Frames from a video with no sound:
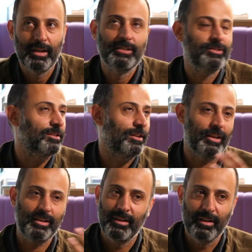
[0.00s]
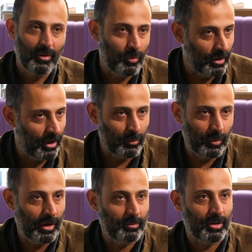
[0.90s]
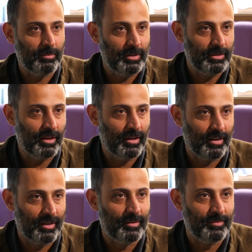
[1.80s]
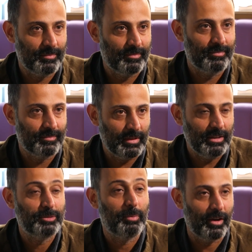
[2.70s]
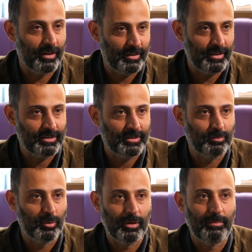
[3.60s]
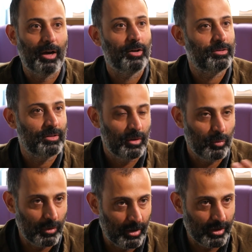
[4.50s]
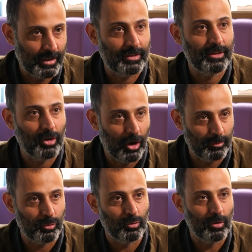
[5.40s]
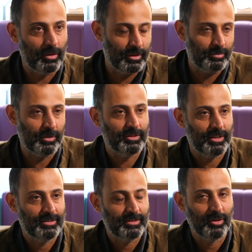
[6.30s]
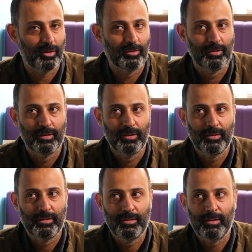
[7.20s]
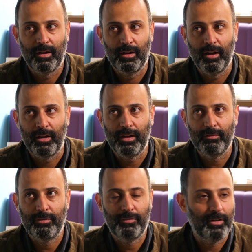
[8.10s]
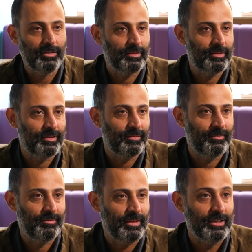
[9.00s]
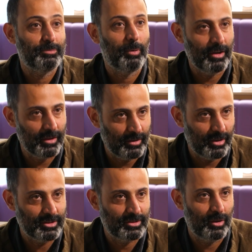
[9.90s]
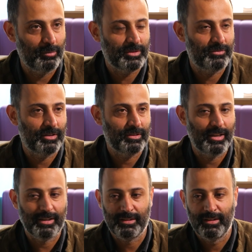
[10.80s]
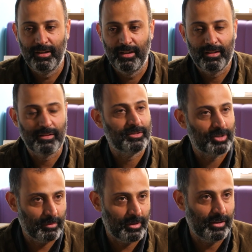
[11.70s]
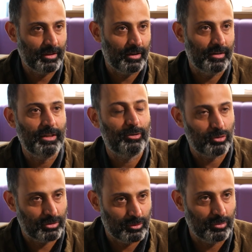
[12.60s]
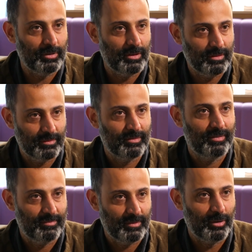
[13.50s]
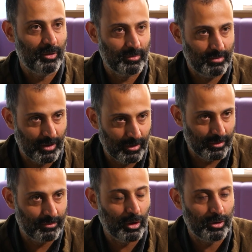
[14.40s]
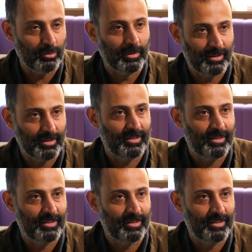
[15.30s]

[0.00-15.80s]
it's not like, when I'm going to be inspired. It's more about when I get the time to do all these projects. So I never felt inspired, I just always felt that there's something that needs to be kind of document.